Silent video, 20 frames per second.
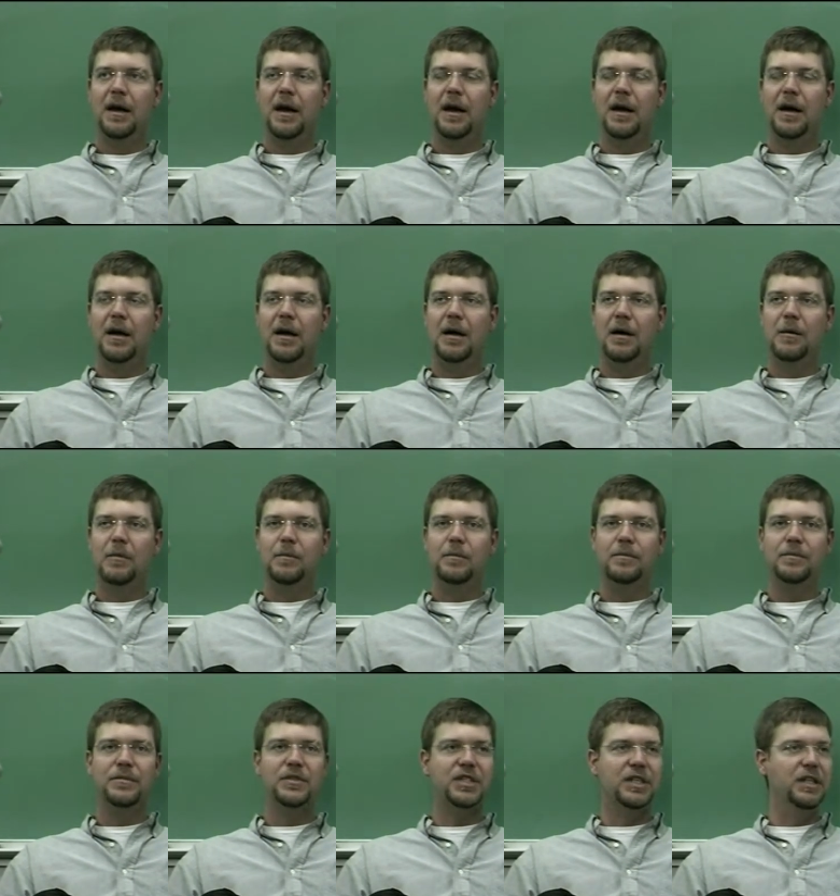Um,
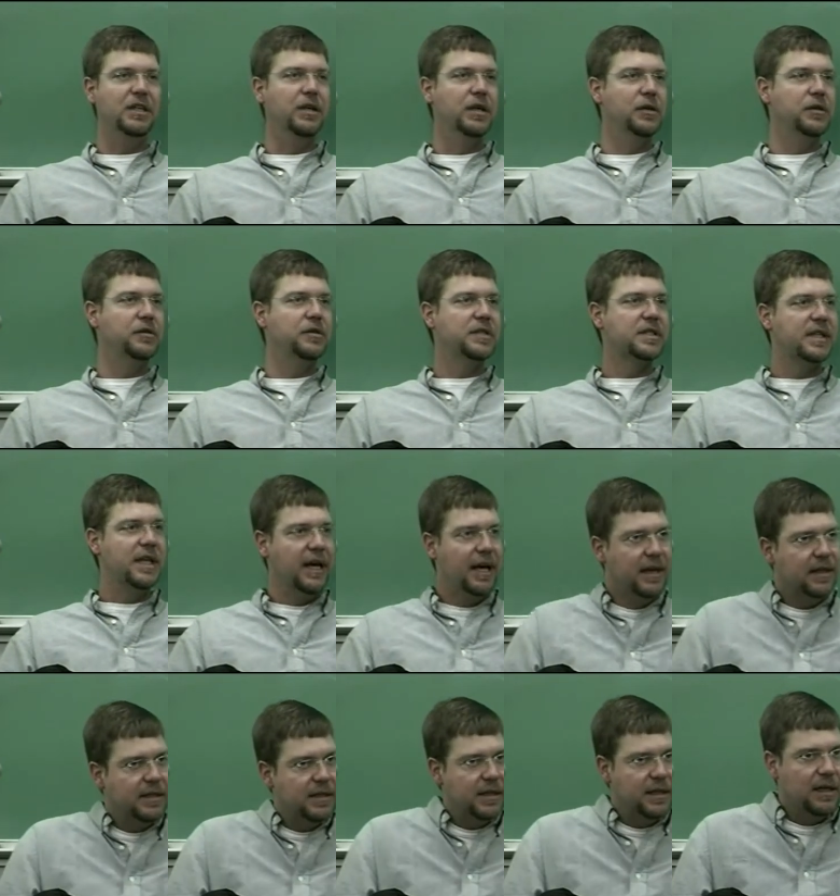she knows
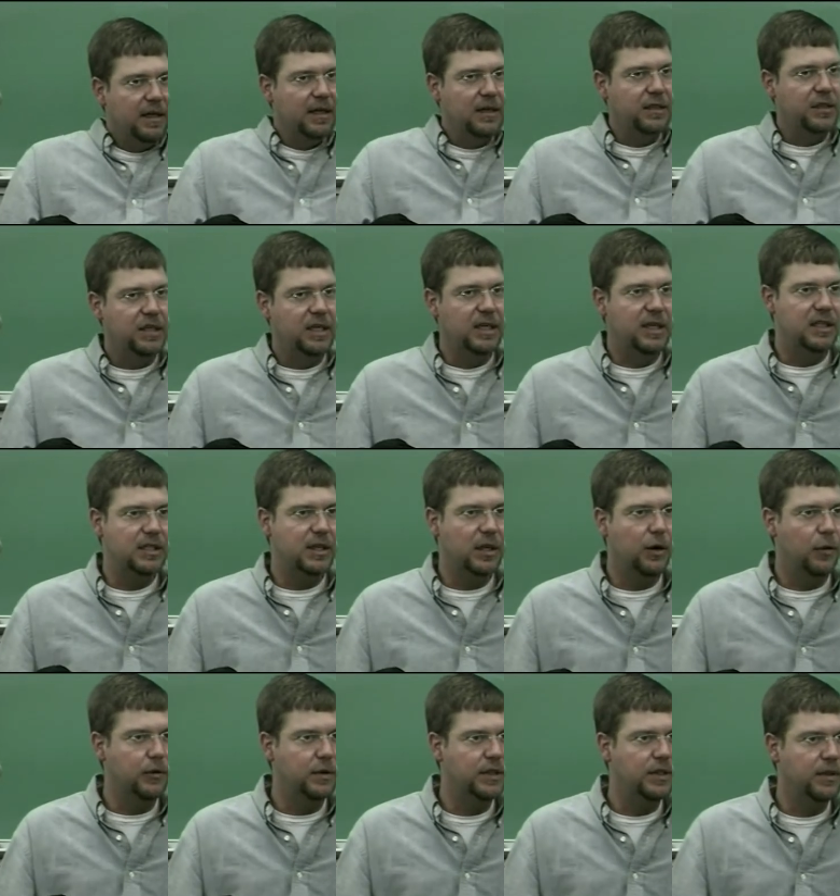that uh, she needs to
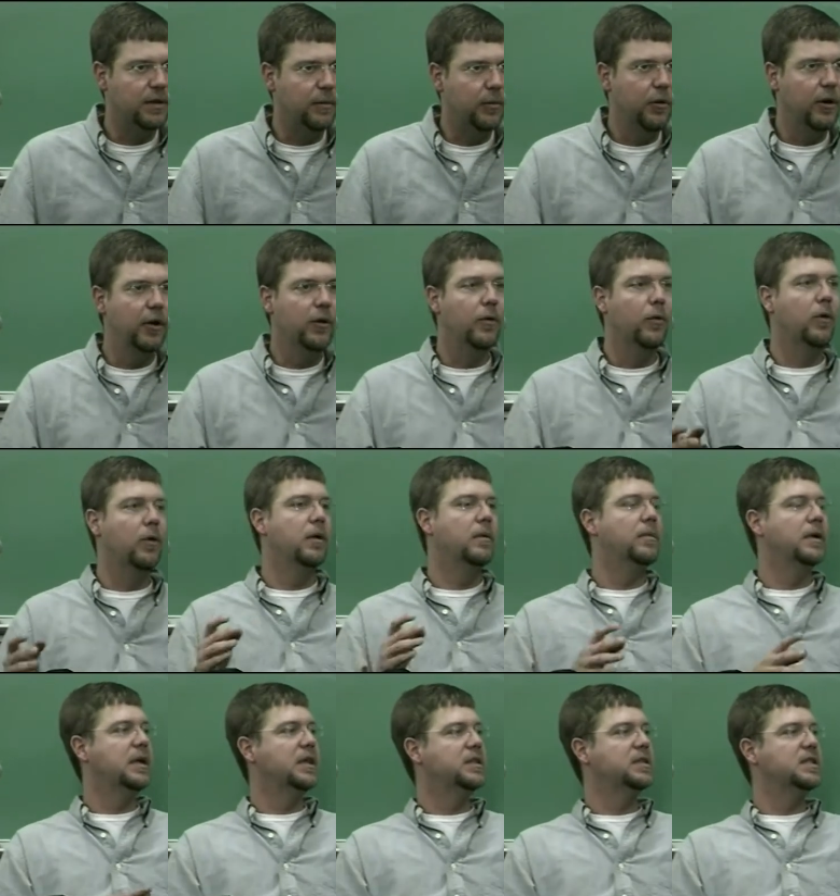go into the Marine Corps
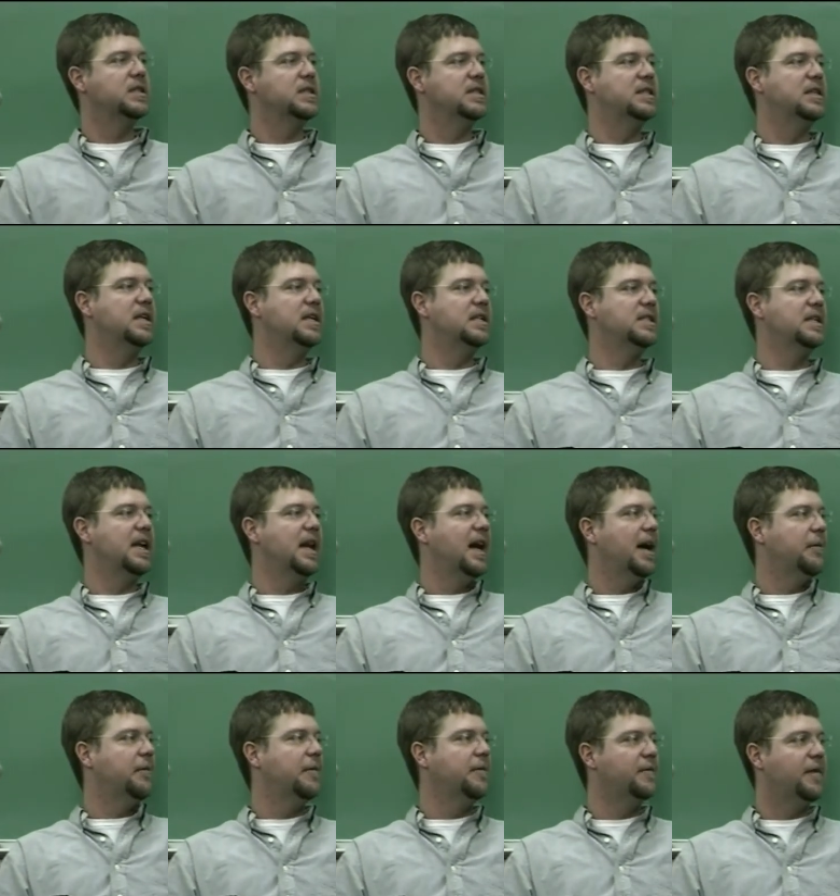because she doesn't
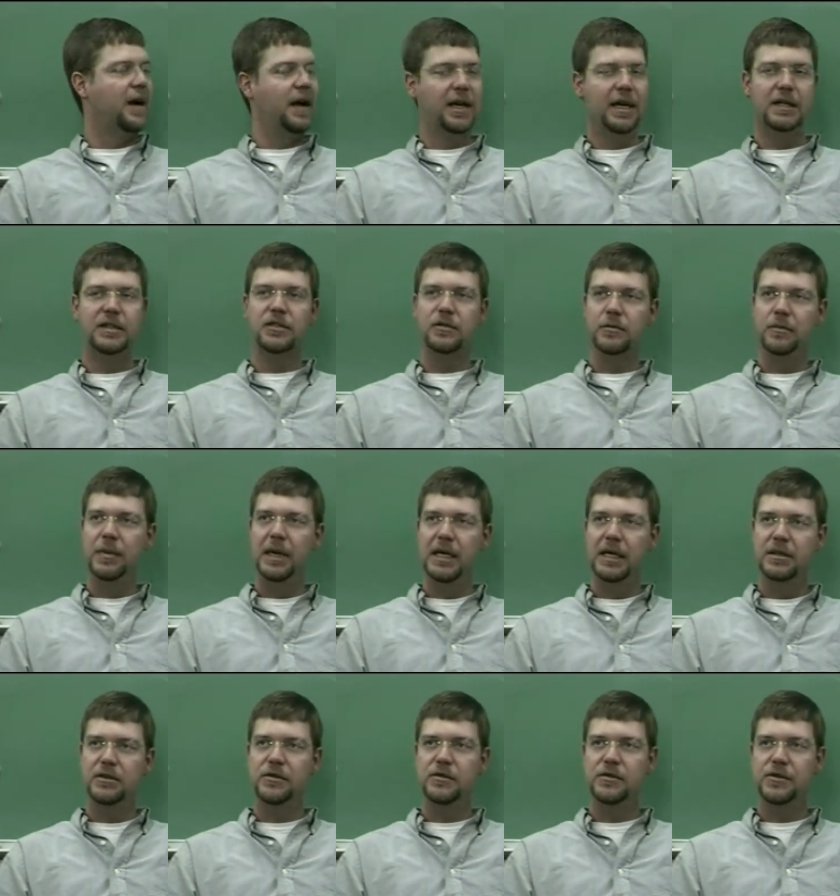have the financial
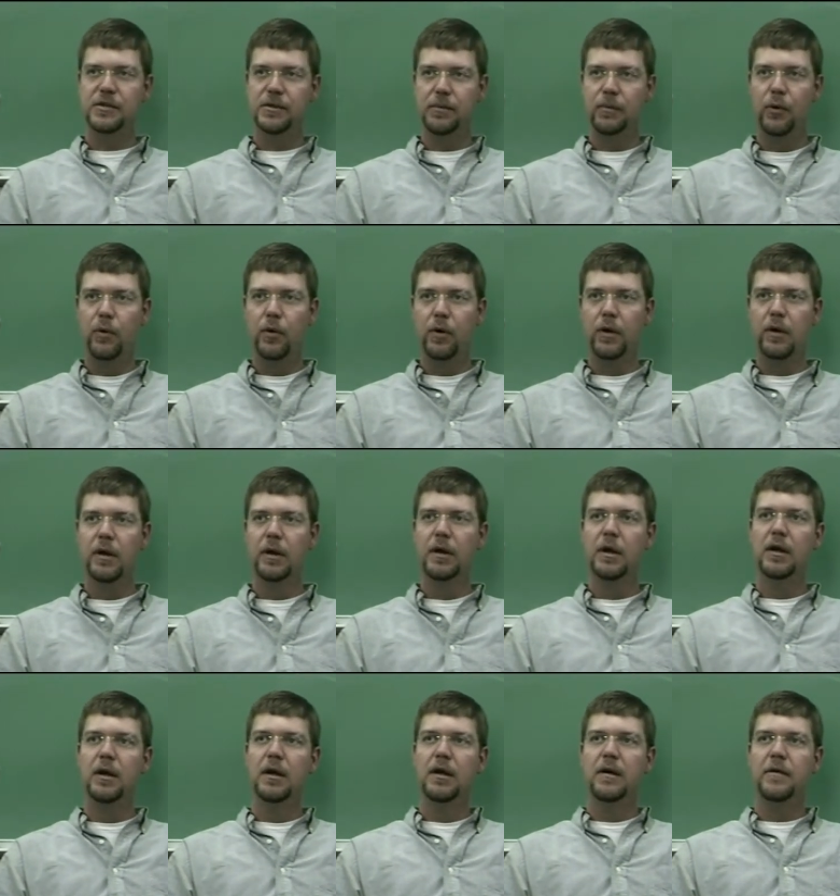means or support
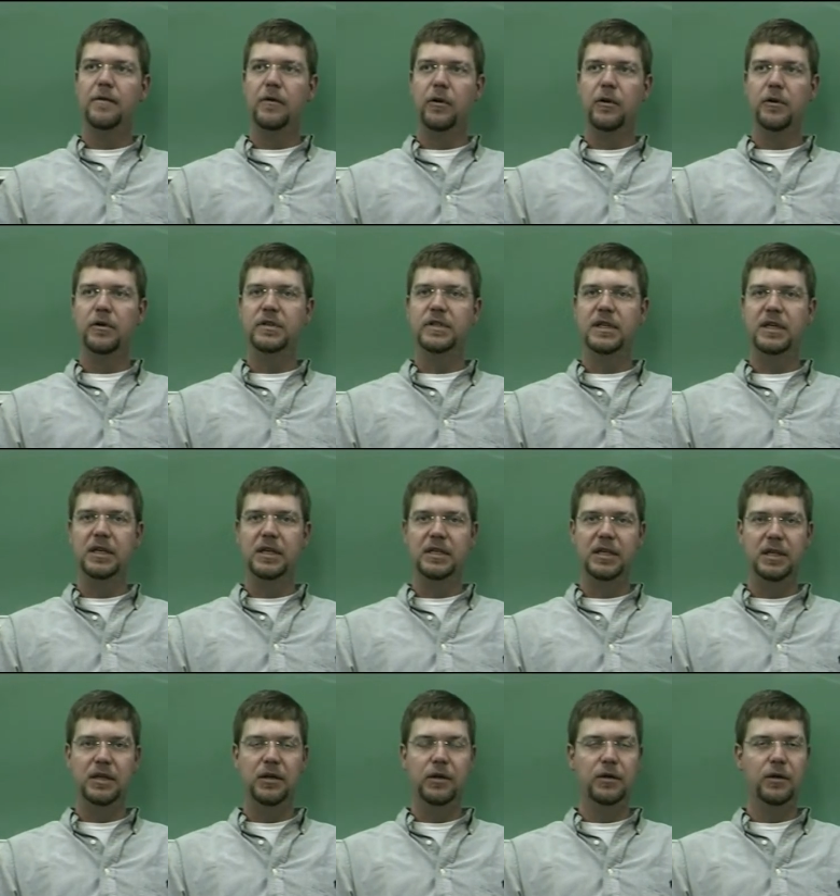for her to
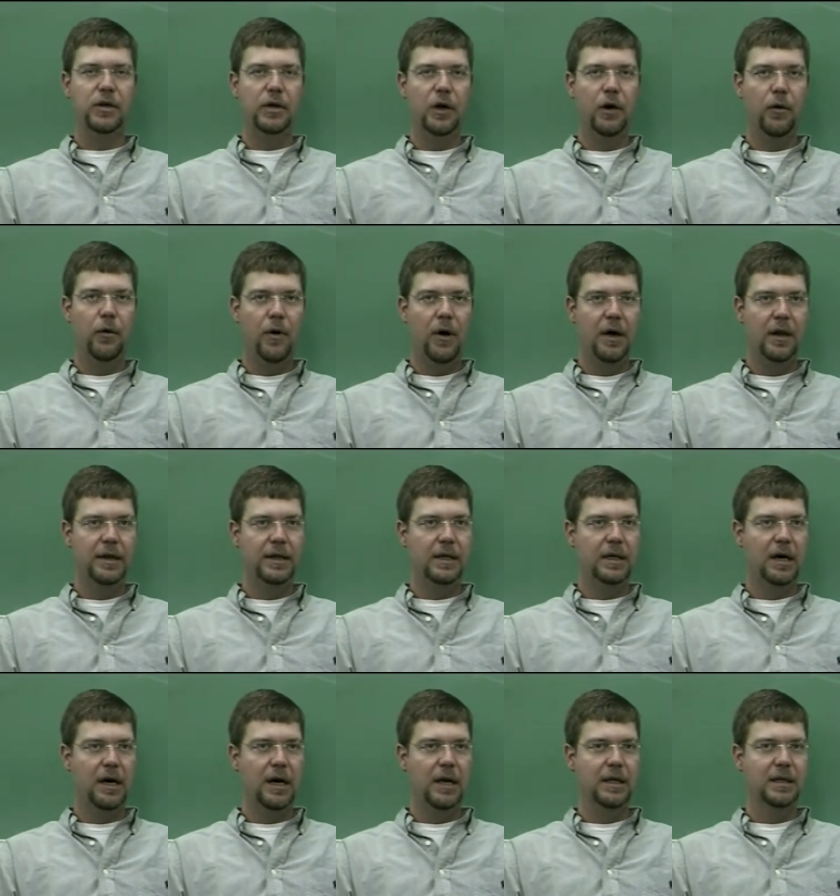continue to go on to
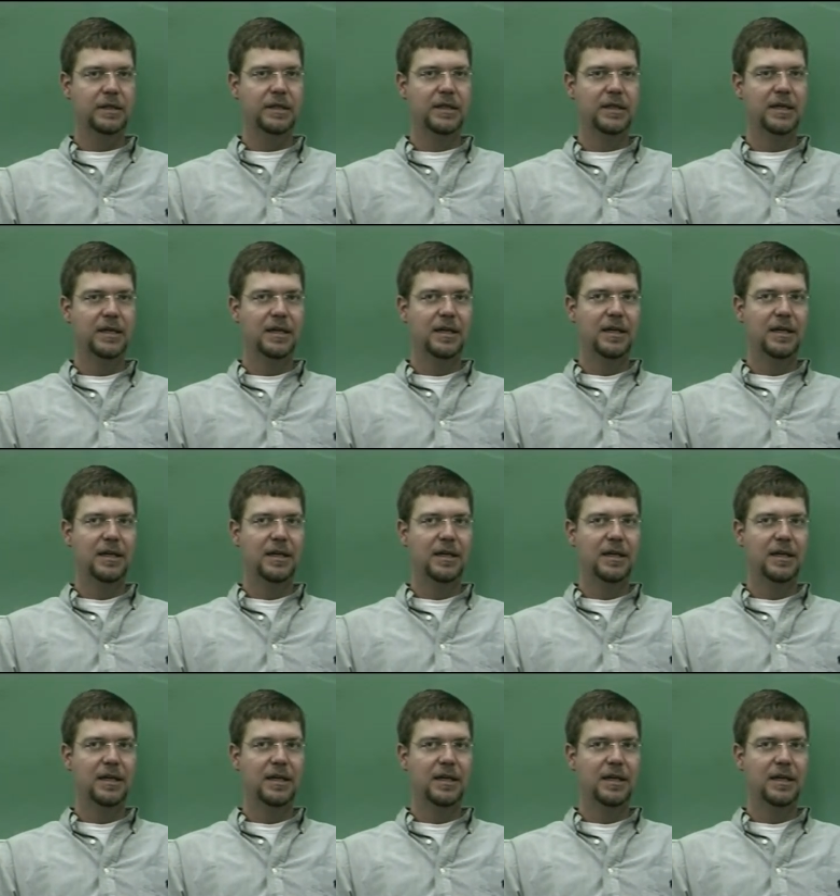college.